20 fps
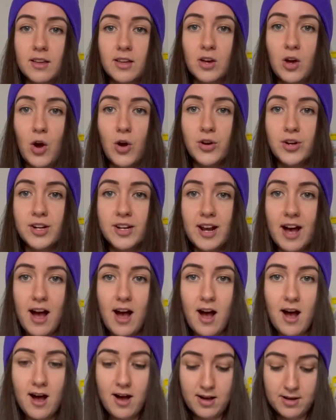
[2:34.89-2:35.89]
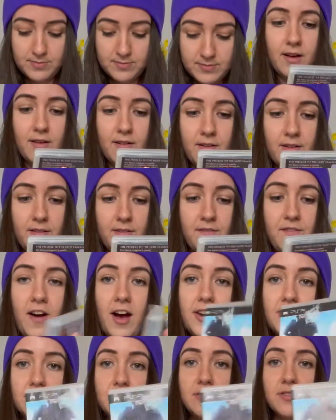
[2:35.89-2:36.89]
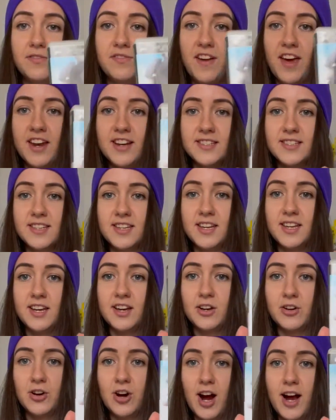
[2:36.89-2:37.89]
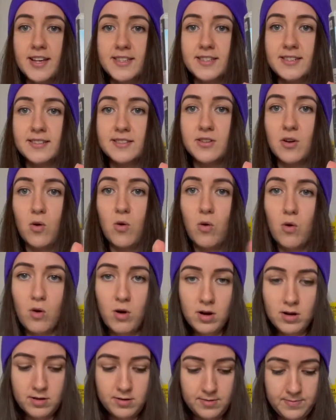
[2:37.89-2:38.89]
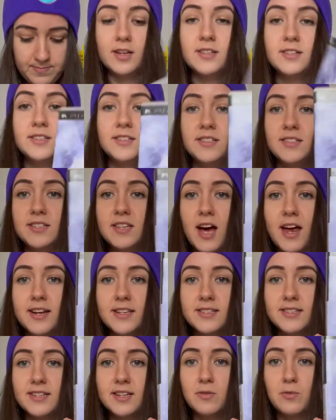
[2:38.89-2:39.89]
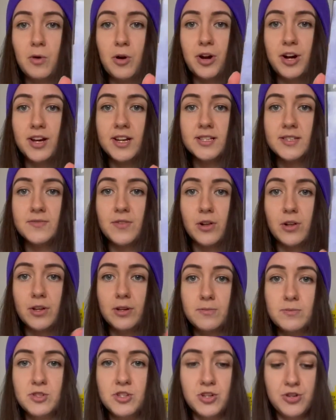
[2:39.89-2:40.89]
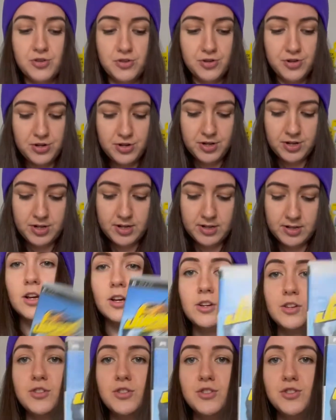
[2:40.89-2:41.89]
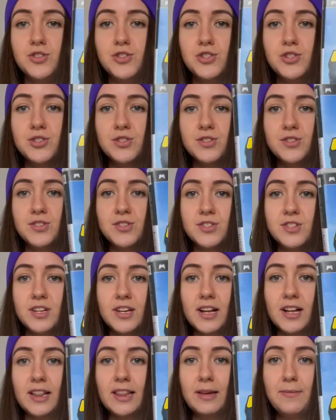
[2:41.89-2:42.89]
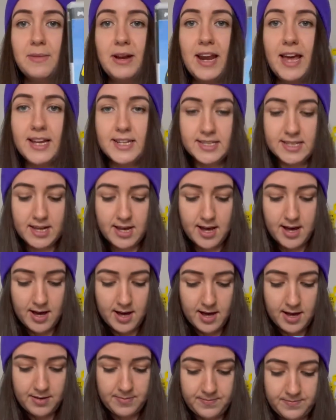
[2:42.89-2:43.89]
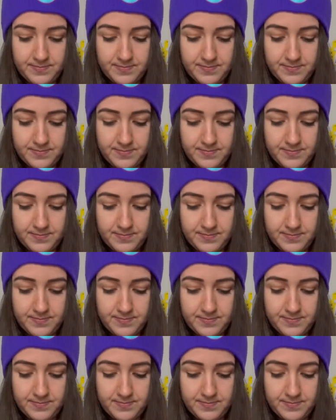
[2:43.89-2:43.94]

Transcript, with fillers: Coded Arms. Um, Final Fantasy Crisis Core, Dynasty Warriors Volume 2, Juiced Eliminator,